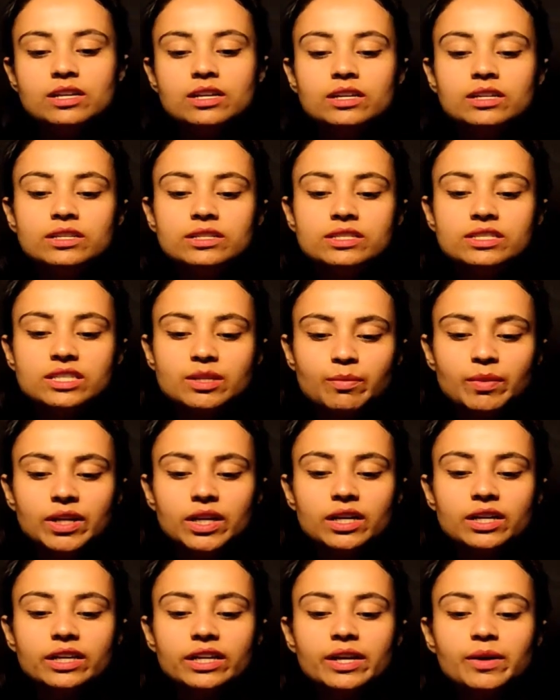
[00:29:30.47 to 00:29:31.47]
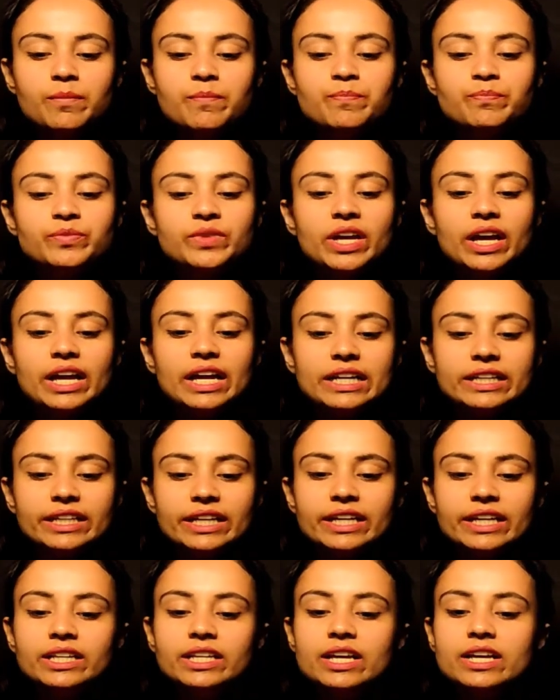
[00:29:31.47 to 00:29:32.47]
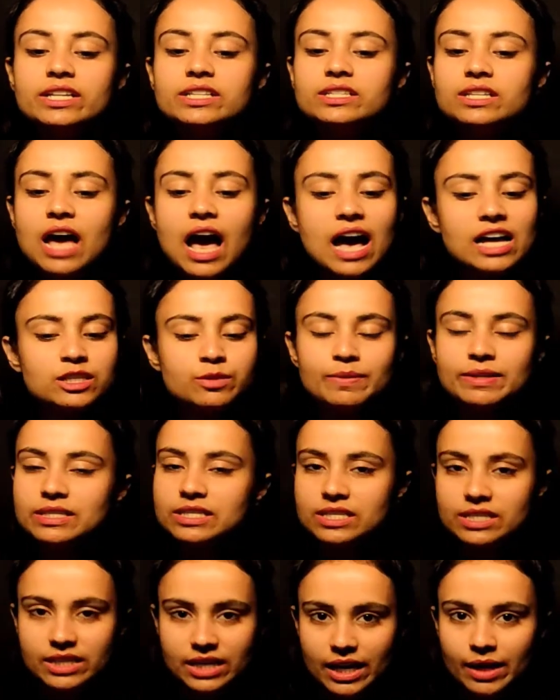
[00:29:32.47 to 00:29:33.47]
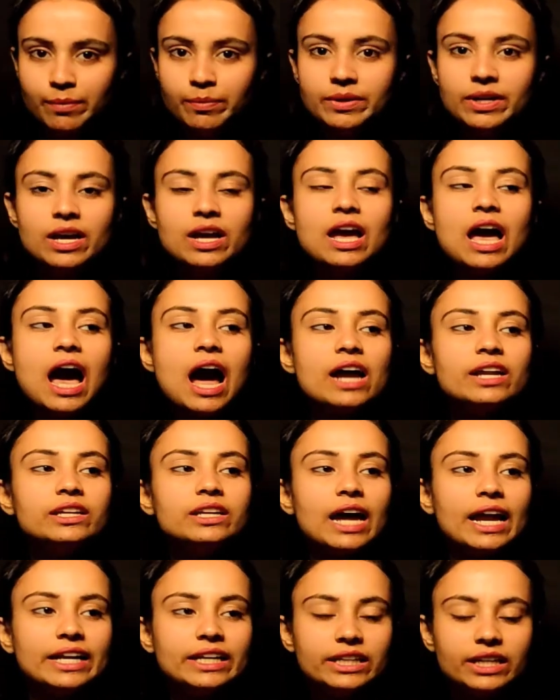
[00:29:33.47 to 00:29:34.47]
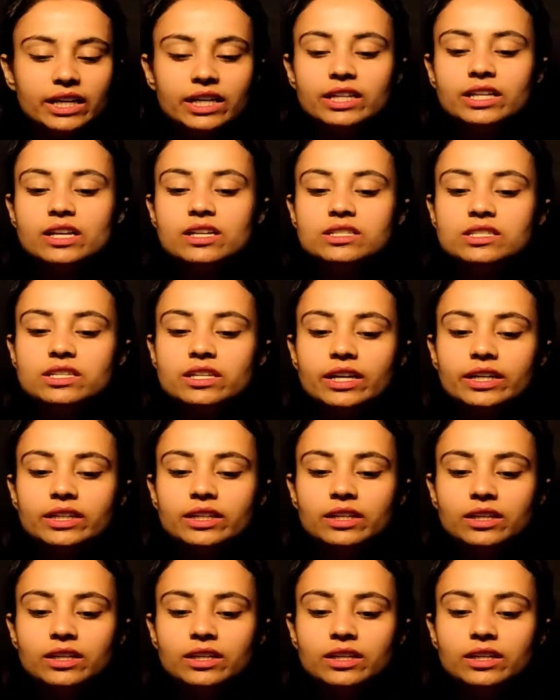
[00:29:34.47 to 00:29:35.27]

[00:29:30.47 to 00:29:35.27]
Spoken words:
Similarly, 18 has been skipped and 19 is written.